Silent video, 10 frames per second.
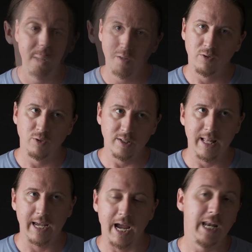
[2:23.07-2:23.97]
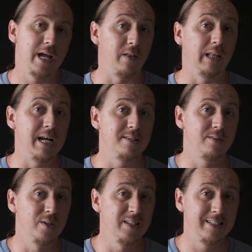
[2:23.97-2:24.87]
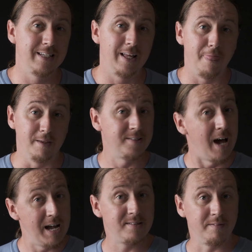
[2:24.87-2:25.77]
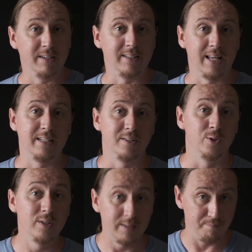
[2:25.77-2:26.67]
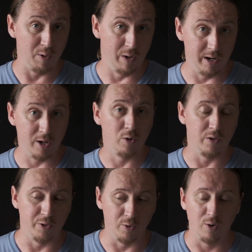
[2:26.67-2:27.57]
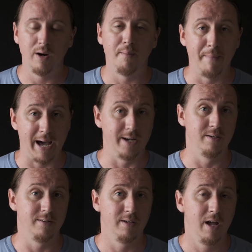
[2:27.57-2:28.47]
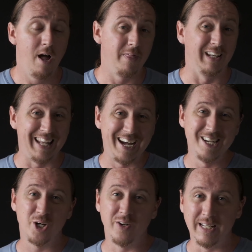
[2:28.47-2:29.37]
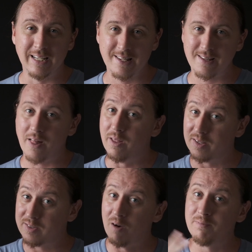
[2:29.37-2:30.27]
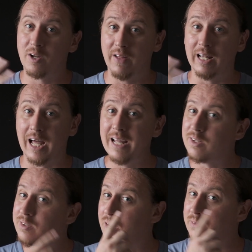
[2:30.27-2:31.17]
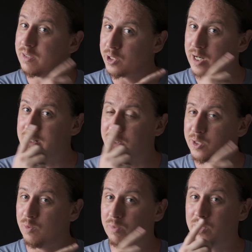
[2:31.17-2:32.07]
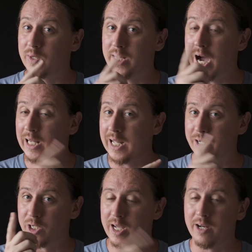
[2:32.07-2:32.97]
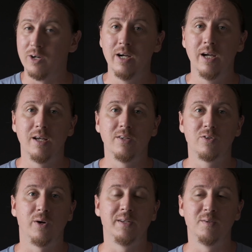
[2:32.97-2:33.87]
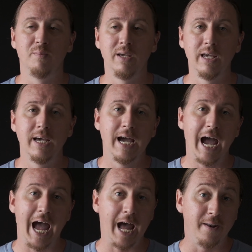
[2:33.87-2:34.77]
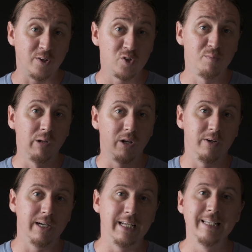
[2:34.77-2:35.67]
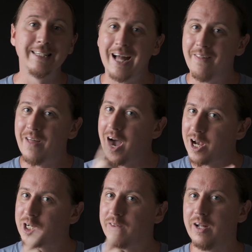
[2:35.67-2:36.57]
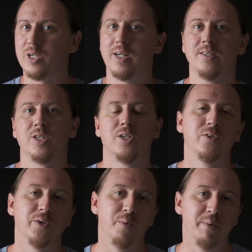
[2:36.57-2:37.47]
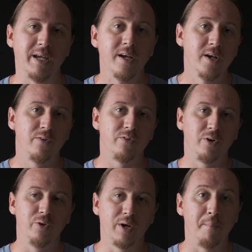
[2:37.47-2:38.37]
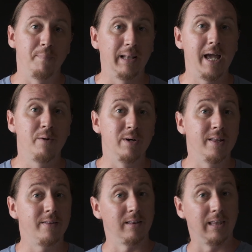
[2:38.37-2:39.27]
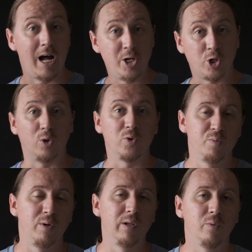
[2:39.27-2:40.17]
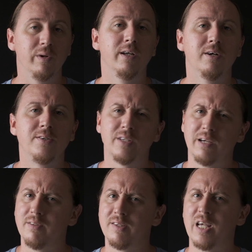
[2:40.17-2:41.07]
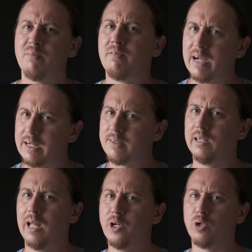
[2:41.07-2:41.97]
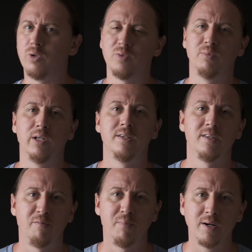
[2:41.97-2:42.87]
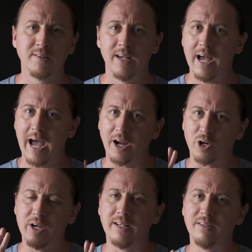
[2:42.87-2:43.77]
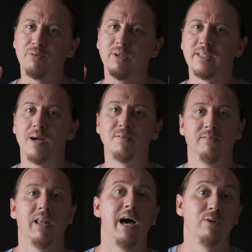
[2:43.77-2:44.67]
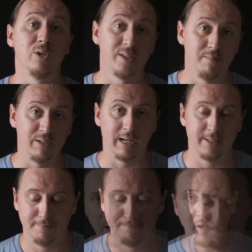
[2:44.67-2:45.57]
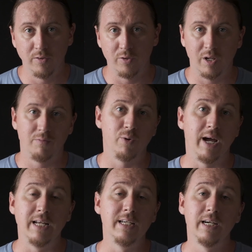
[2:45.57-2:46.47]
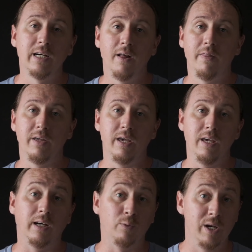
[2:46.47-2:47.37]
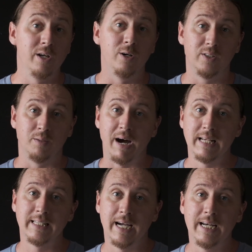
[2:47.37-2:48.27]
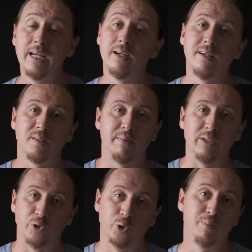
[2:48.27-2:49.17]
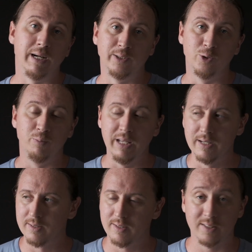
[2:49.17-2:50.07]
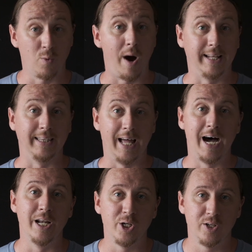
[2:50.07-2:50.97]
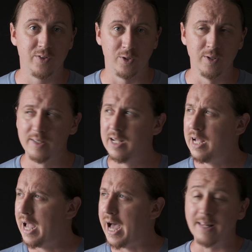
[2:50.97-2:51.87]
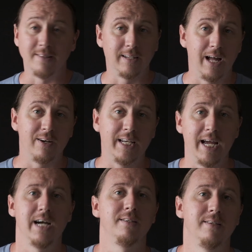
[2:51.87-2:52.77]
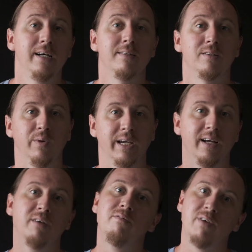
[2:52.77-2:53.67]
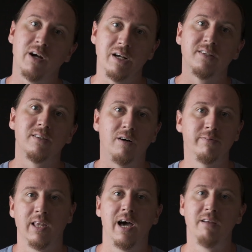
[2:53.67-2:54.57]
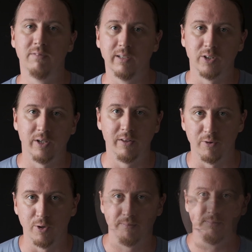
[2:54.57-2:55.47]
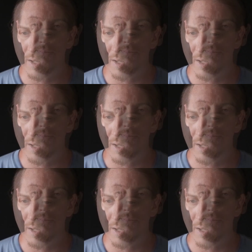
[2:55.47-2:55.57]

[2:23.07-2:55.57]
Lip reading: So just like any other light source, the size of this light source, the window or the door, matters. The larger it is, the softer that light, the softer the transition between highlight and shadow is going to be, and the smaller it is, the harsher that transition is going to be. So you can play with larger or smaller windows to give the same effect as a larger or smaller softbox and create different types of light on your subject. So to give you an idea, the window to my side here is about 2 by 2 meters. So that's quite a large source, and it's a cloudy day outside, so we're getting a very soft light filtering through.